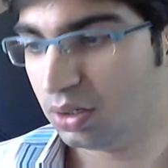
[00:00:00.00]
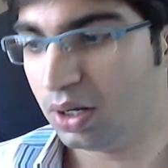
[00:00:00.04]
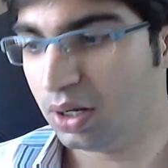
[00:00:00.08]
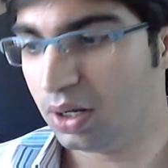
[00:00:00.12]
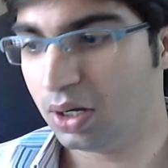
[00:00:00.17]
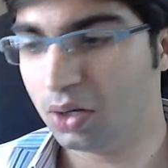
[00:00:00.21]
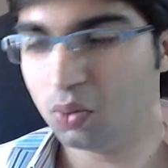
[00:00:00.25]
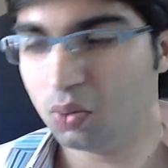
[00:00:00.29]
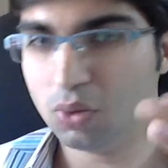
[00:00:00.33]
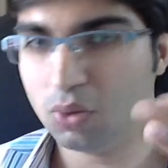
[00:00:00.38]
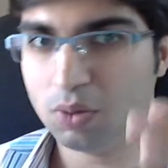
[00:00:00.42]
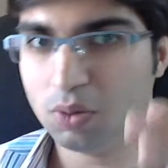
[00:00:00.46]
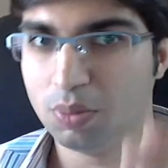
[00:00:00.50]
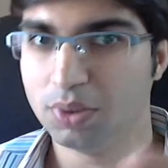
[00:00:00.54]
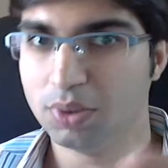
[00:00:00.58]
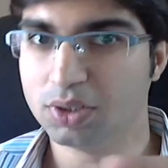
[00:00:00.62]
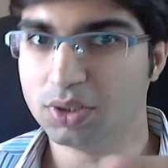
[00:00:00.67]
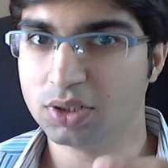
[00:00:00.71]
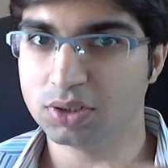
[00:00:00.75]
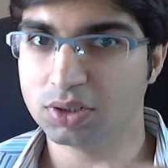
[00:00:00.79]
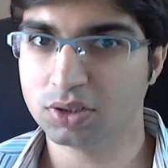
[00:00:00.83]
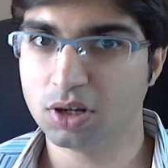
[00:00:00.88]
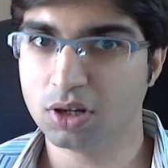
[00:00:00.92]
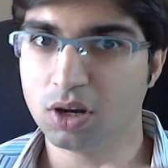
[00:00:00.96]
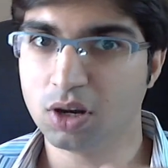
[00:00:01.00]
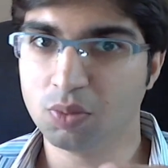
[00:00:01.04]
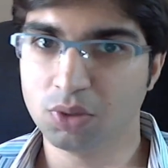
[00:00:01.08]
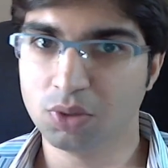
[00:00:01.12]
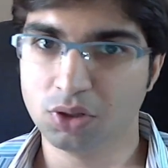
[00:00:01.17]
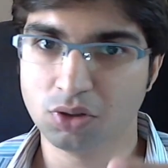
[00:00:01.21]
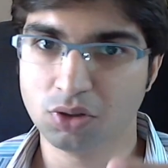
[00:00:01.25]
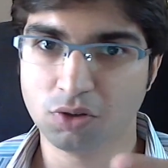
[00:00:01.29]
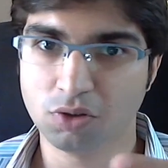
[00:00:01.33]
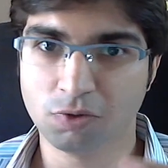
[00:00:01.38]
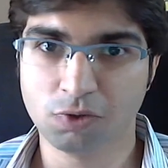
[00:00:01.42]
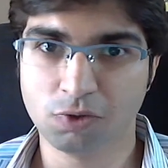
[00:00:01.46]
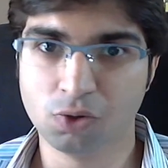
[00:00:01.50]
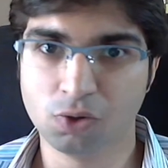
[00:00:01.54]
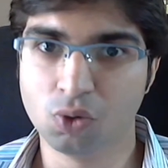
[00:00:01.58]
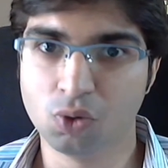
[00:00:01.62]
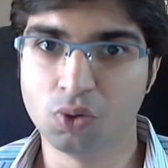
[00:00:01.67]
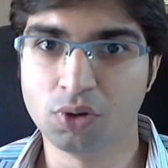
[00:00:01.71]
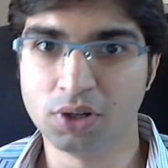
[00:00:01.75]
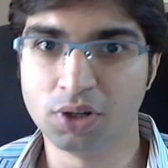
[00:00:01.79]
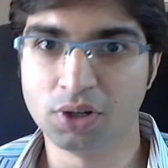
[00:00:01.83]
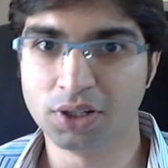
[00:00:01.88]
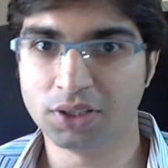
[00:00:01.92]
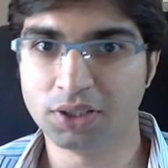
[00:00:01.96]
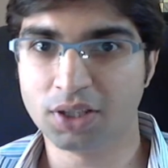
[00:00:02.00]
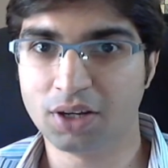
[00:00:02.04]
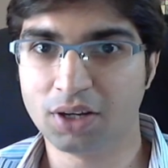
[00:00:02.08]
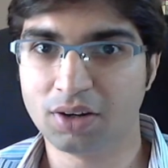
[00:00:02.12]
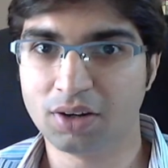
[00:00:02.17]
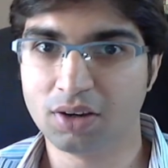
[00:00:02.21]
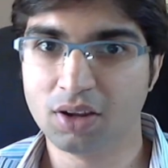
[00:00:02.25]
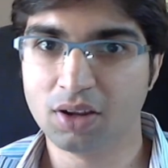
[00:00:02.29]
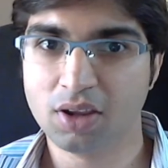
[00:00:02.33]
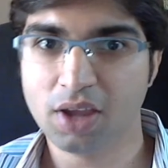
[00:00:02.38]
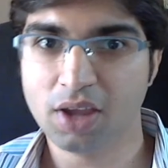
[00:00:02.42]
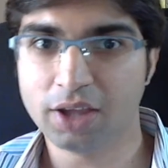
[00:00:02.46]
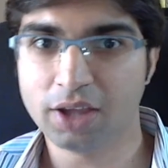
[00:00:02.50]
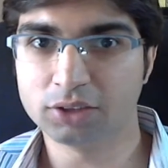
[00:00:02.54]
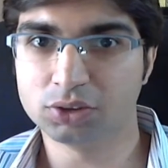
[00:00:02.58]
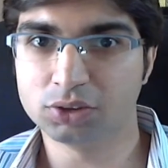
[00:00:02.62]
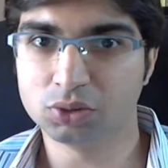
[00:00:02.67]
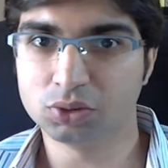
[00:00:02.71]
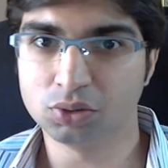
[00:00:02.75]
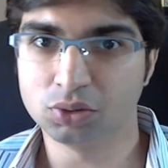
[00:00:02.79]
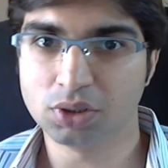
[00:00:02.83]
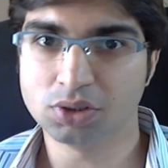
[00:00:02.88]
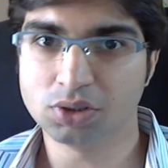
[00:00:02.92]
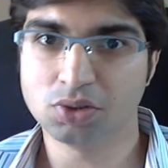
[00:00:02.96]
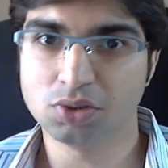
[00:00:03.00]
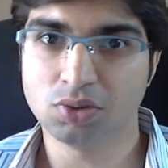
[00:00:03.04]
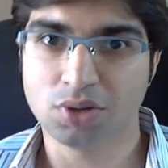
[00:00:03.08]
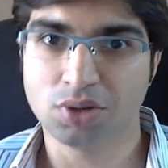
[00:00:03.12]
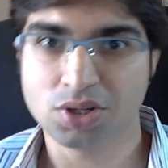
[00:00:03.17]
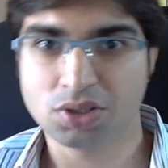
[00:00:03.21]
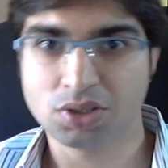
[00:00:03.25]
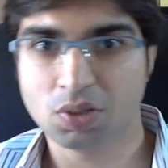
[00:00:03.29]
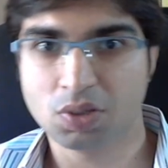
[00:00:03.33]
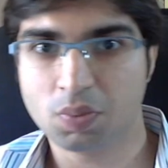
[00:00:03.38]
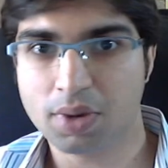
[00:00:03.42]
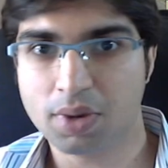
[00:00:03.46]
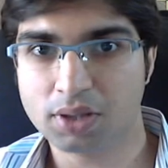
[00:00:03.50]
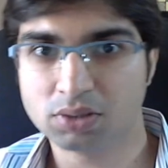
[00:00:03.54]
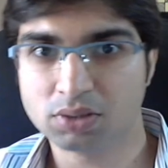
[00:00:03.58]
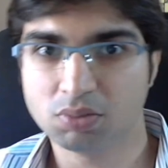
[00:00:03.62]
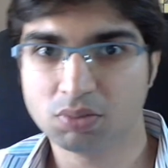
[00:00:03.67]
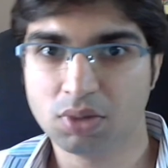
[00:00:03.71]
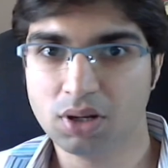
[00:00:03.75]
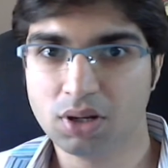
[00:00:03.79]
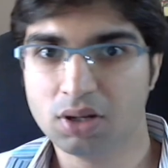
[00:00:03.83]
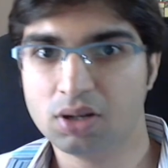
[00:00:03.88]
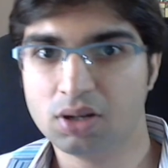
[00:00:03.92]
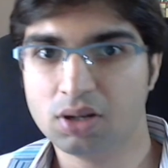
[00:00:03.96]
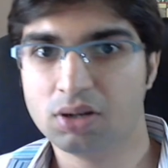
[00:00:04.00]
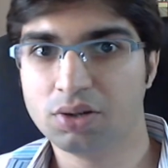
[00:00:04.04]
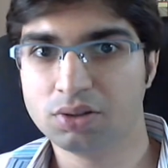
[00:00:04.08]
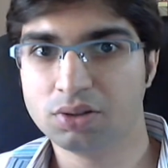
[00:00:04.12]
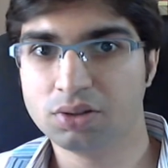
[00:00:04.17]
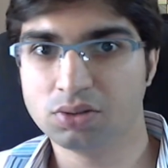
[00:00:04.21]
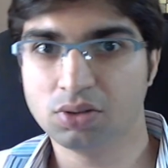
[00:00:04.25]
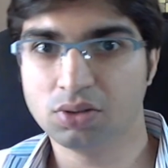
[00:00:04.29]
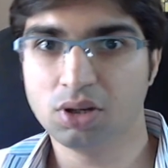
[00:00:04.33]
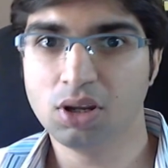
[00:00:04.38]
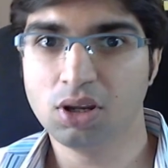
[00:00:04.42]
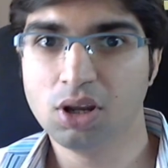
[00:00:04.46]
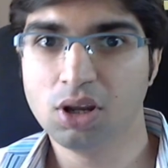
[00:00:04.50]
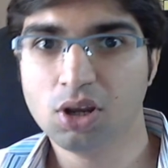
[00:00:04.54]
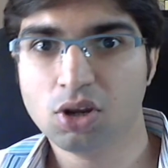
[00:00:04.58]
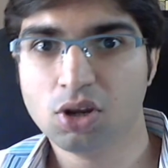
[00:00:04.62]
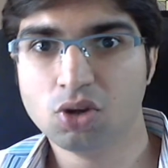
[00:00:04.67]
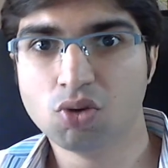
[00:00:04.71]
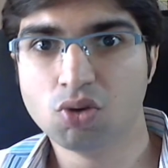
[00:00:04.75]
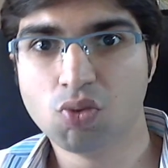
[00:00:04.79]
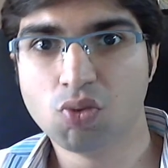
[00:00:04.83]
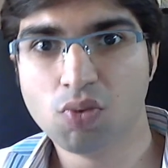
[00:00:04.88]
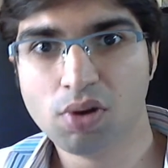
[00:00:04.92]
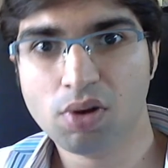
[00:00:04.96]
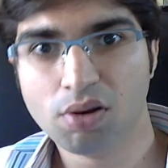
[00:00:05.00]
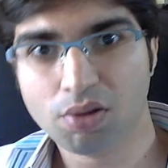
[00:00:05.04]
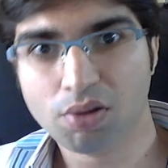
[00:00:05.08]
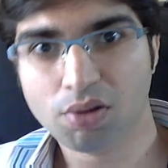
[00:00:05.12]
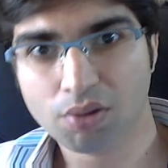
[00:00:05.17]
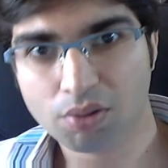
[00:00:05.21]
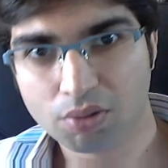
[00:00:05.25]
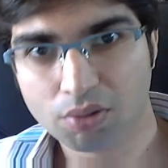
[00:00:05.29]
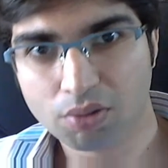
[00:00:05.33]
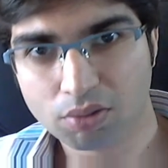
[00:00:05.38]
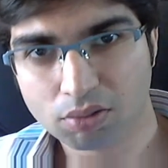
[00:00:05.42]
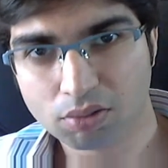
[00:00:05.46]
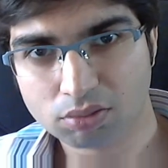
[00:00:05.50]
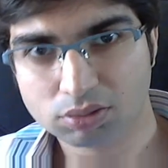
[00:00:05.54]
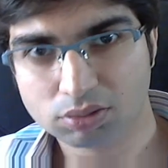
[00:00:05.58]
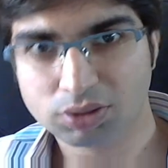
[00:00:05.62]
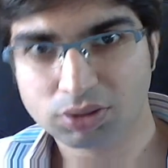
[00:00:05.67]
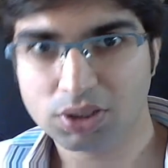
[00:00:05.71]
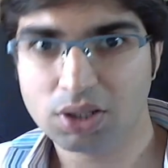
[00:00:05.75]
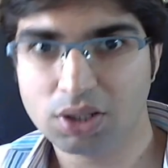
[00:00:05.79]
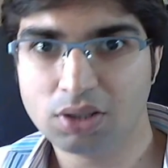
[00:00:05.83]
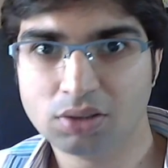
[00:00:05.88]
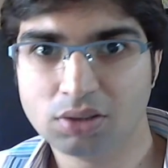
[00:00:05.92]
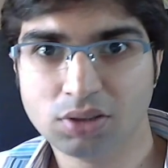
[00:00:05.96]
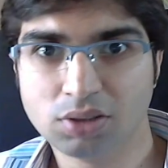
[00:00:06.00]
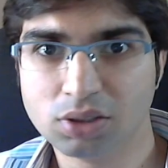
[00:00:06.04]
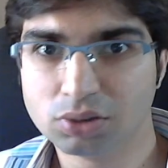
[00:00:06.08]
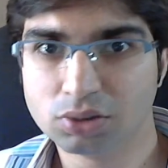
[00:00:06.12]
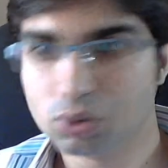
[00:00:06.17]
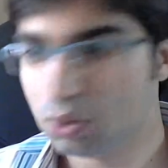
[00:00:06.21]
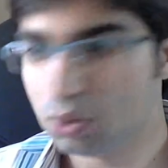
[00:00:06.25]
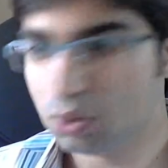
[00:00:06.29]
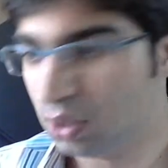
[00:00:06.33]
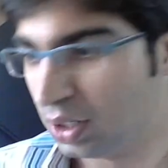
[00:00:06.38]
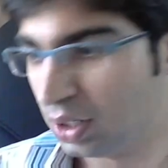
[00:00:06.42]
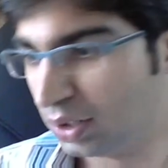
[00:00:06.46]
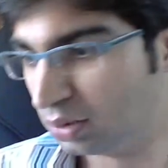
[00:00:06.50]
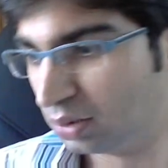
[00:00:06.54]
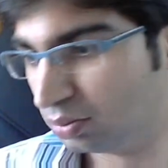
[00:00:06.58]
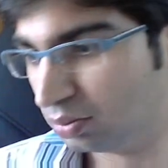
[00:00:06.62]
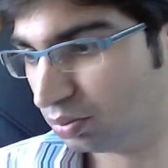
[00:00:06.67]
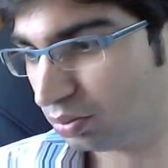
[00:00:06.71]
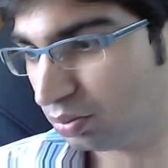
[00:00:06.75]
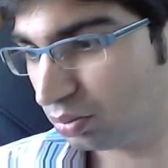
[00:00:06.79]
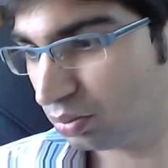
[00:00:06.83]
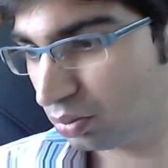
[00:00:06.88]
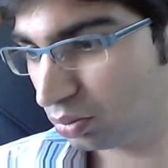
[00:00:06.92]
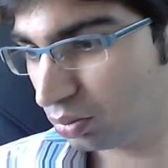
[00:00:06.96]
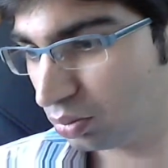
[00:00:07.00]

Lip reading: Then it will be just come in your flow only, that as soon as you reach the past medical history, you will say this only.